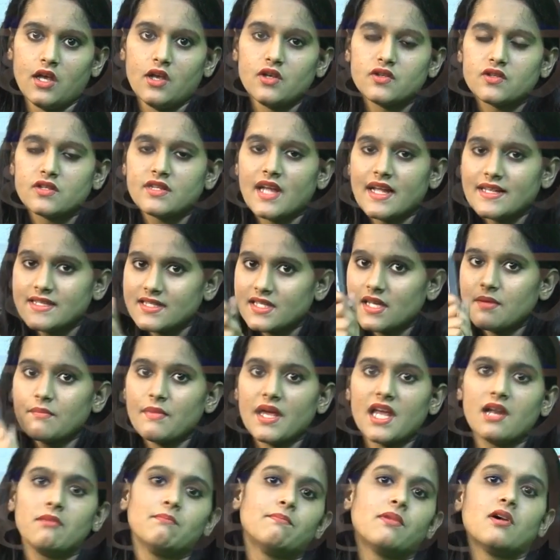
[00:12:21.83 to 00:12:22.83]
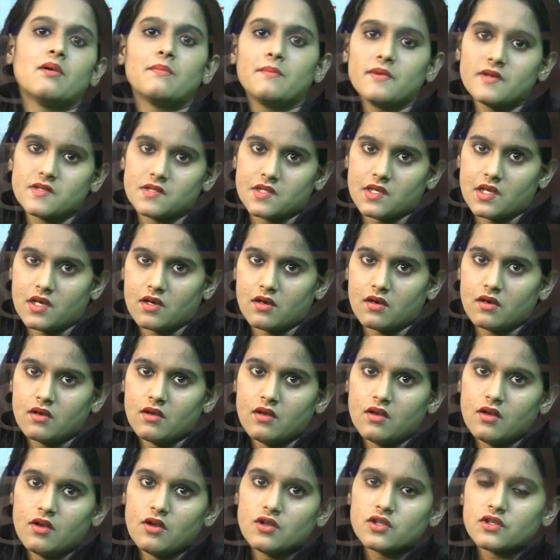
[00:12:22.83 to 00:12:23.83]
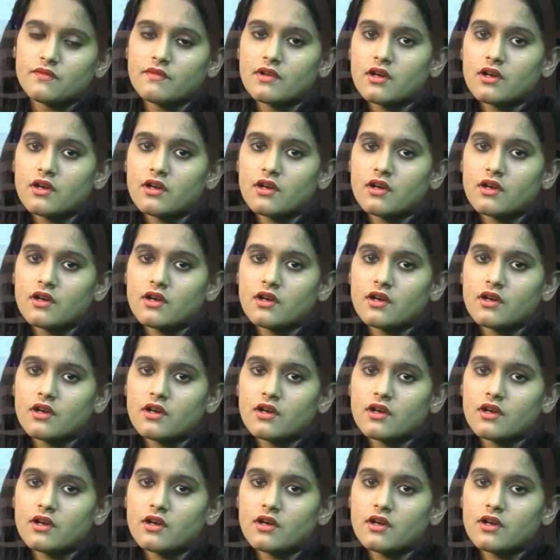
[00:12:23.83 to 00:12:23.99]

So that's the main purpose here. So